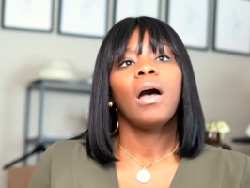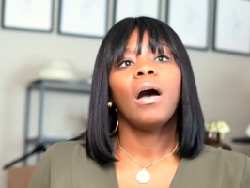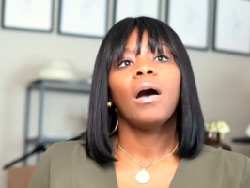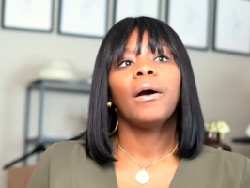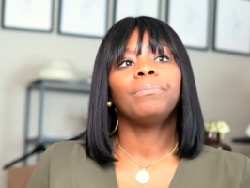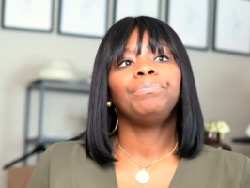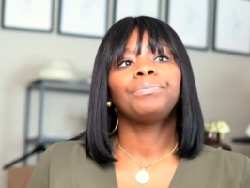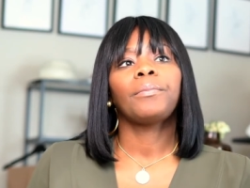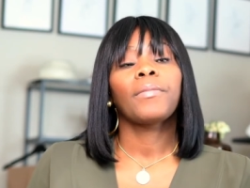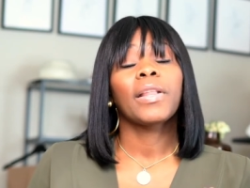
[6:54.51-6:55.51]

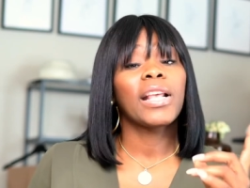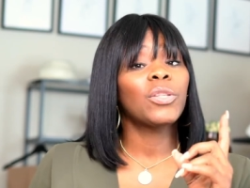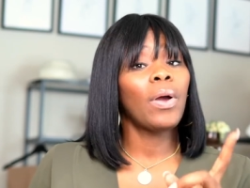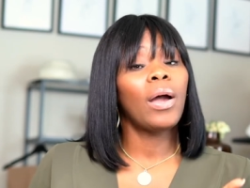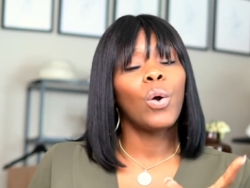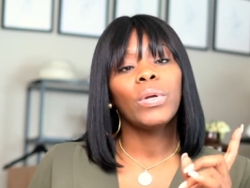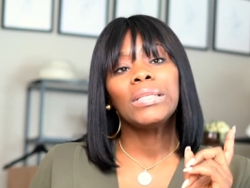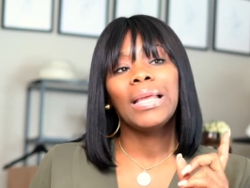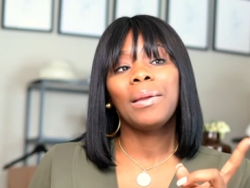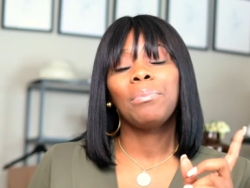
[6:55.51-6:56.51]
Um, that's why I
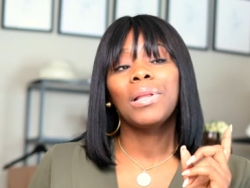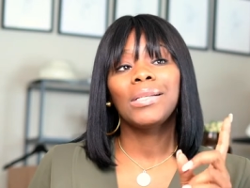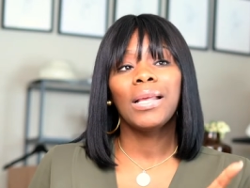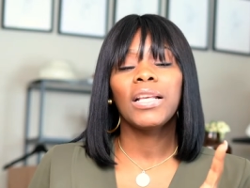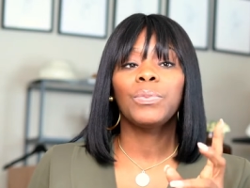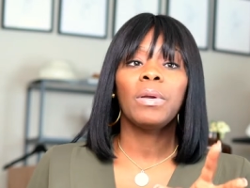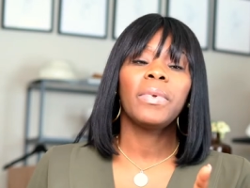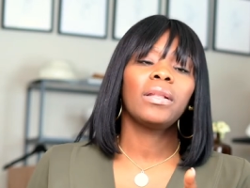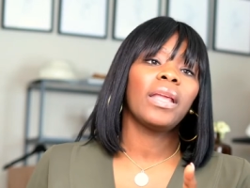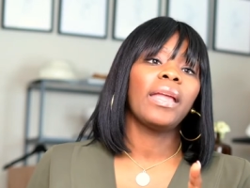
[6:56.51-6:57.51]
always say plus size
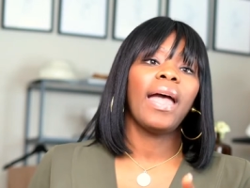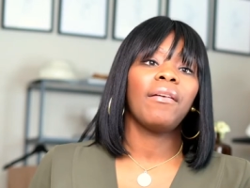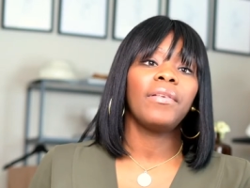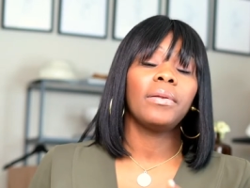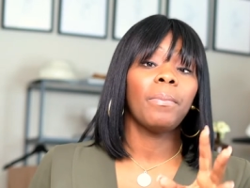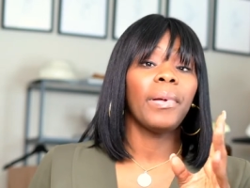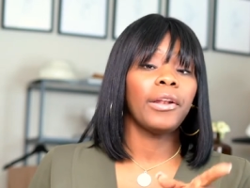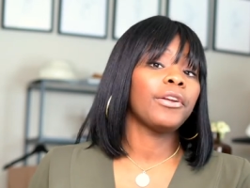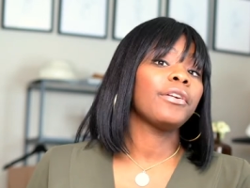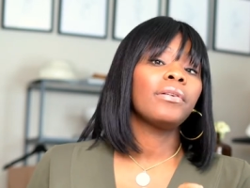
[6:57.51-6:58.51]
women, they have it
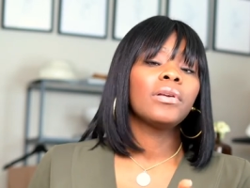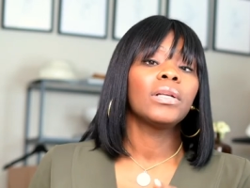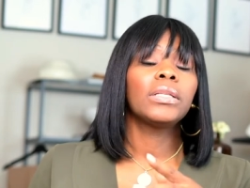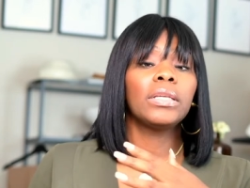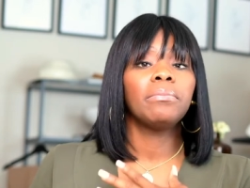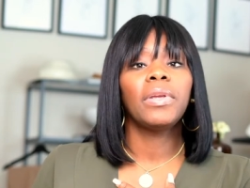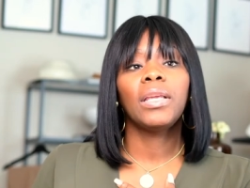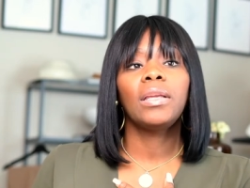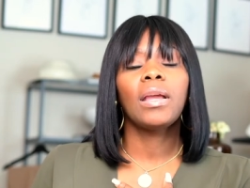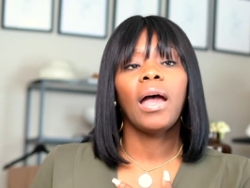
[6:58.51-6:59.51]
better to
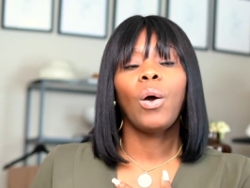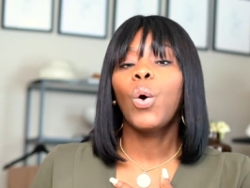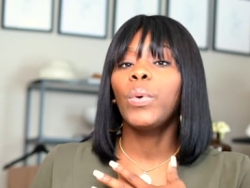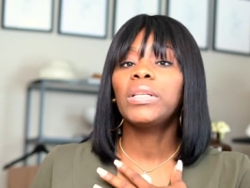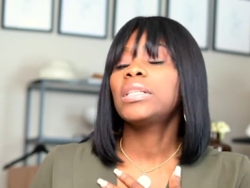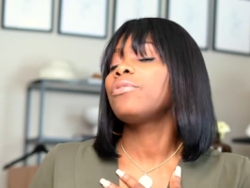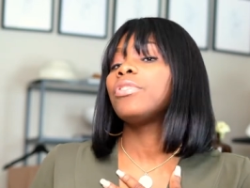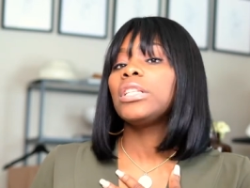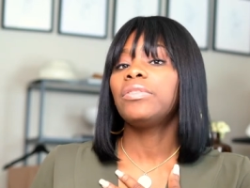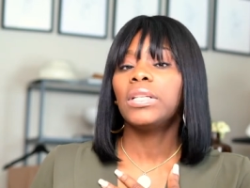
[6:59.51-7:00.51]
me. I always see
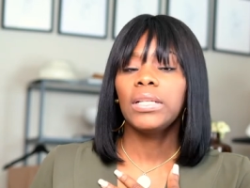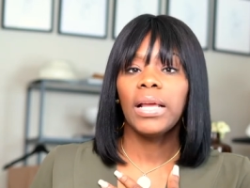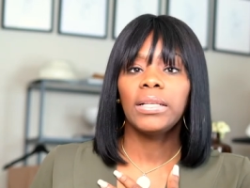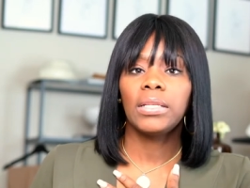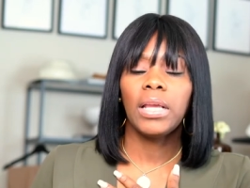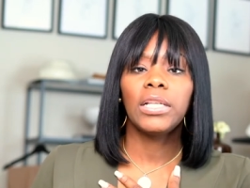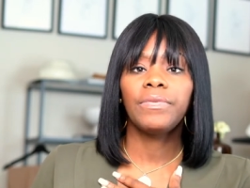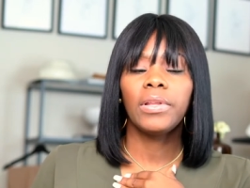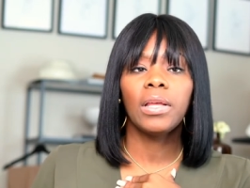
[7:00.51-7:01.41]
really, really nice things for